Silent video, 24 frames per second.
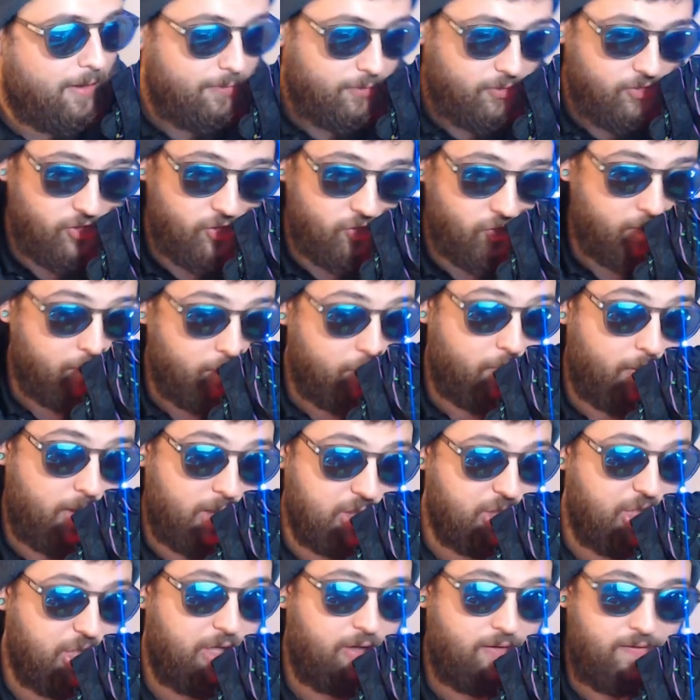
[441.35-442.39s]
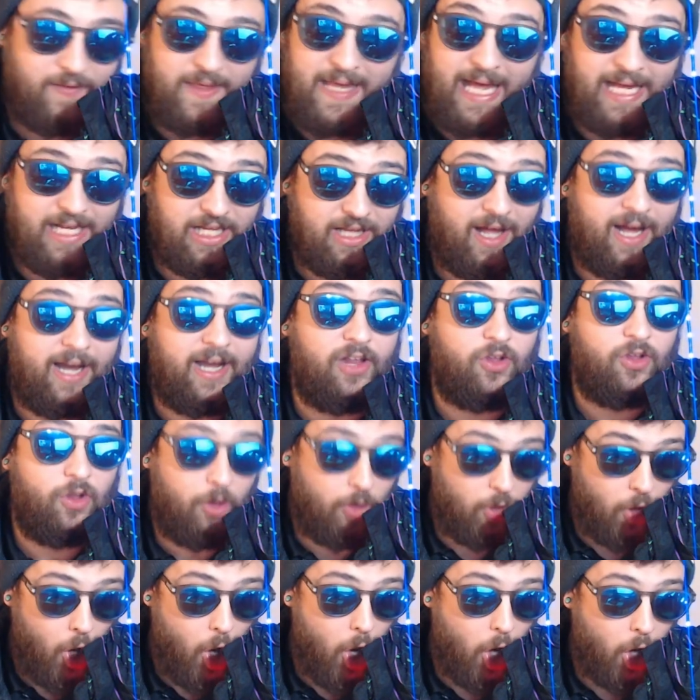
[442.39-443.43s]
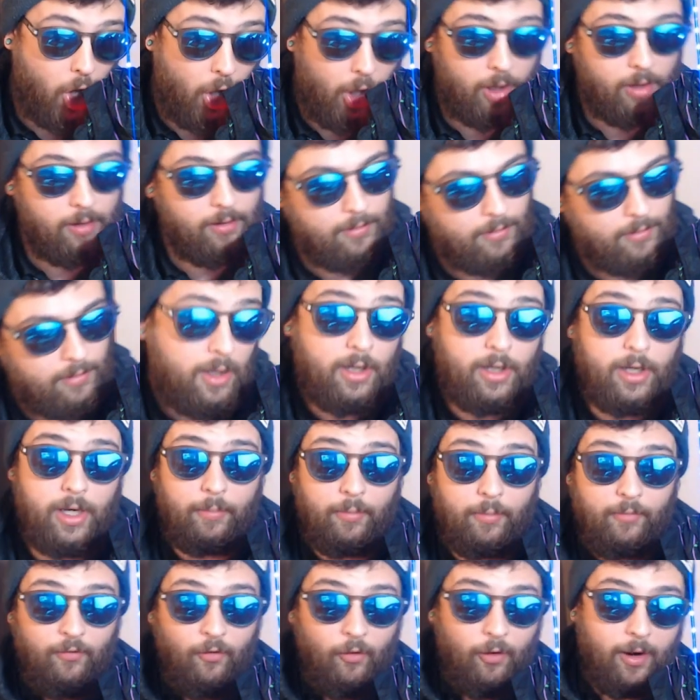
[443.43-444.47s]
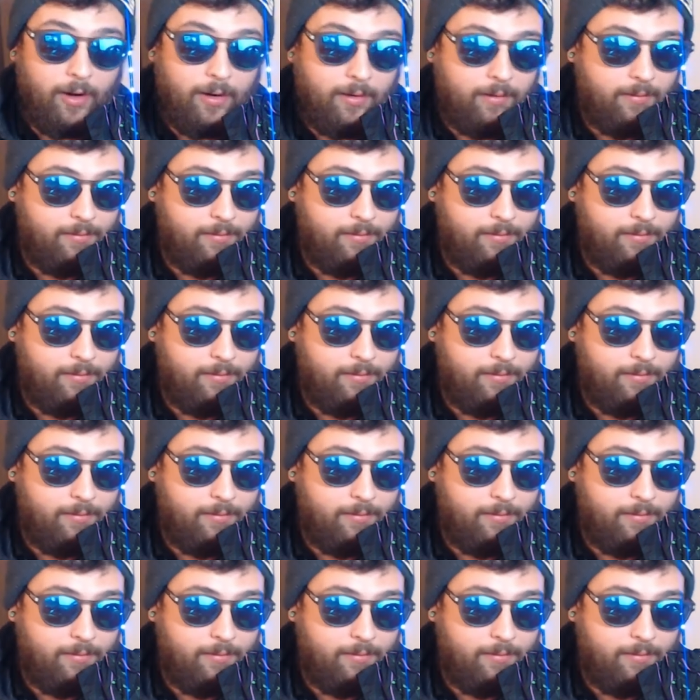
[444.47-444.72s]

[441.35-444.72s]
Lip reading: Seriously, bring a chair. That line is long. Number four,